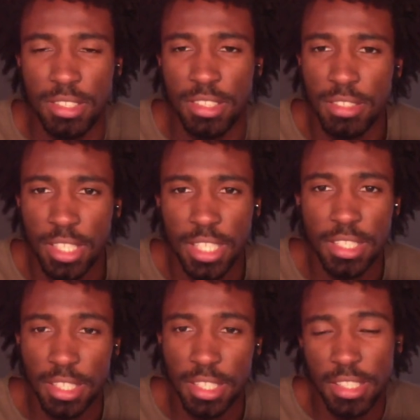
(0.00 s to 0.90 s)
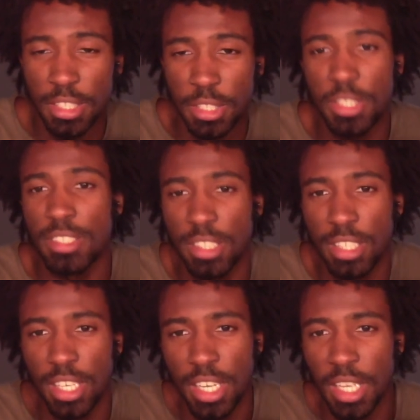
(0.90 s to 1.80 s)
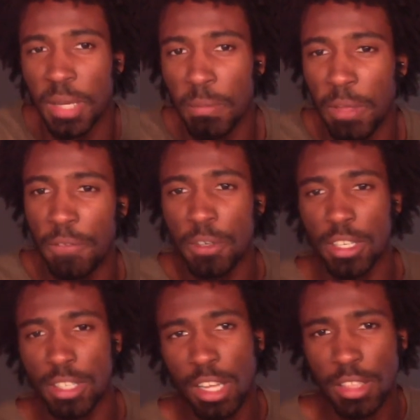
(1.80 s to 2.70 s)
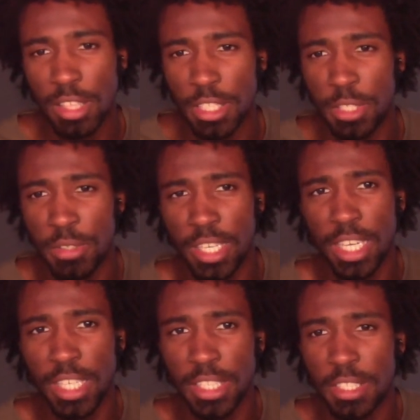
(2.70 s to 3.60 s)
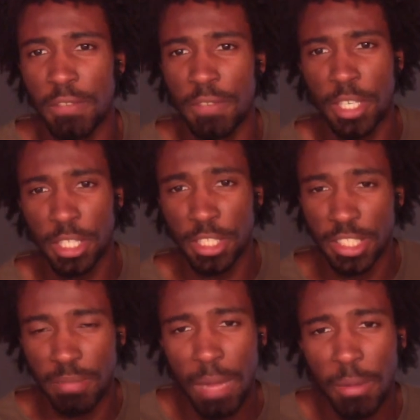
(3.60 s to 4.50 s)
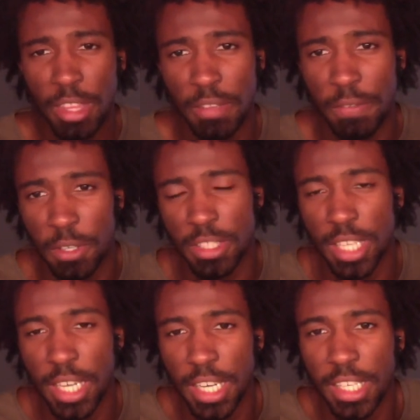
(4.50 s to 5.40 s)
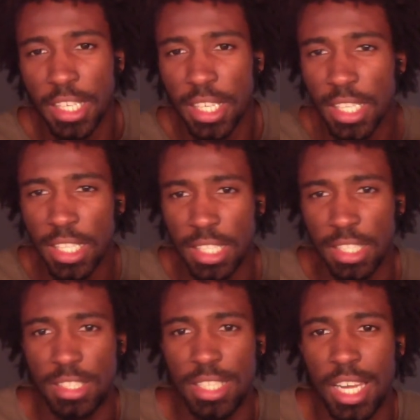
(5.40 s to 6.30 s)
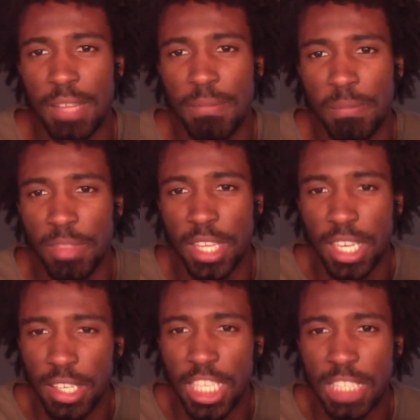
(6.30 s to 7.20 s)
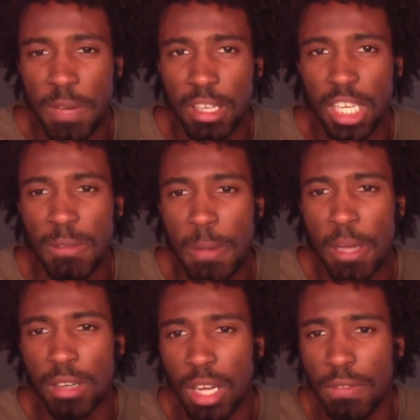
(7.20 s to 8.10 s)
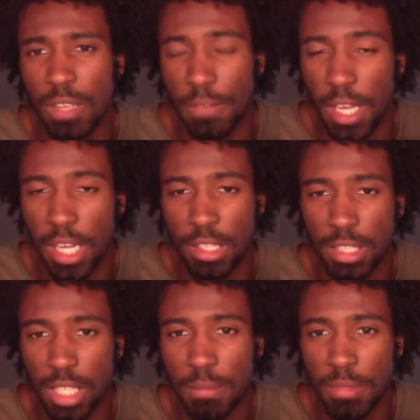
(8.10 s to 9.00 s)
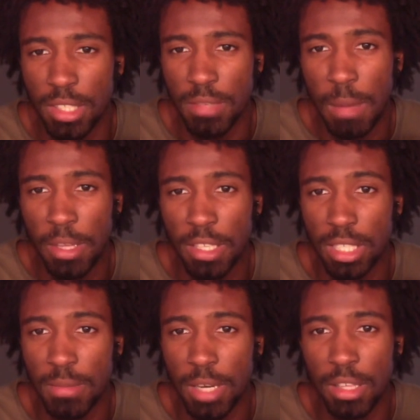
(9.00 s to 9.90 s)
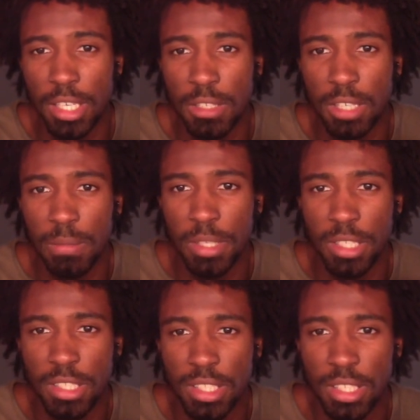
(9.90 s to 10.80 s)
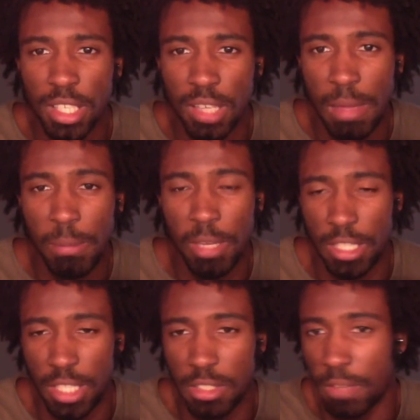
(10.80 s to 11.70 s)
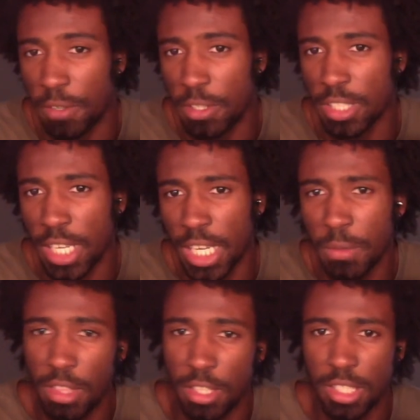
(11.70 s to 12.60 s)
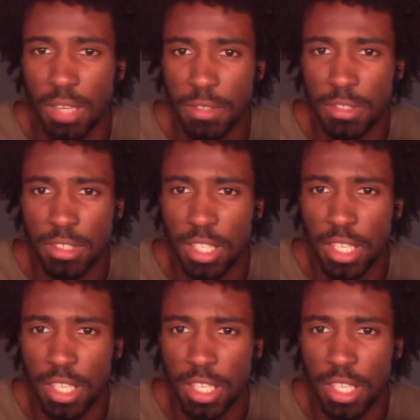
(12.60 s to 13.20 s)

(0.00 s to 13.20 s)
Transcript: Okay, so it's true. Before long, these two guys converge. Maybe the first guy decided that he's better. He'd be better off if he had some maybe some other equipment. Maybe he sees the first guy with the shovel.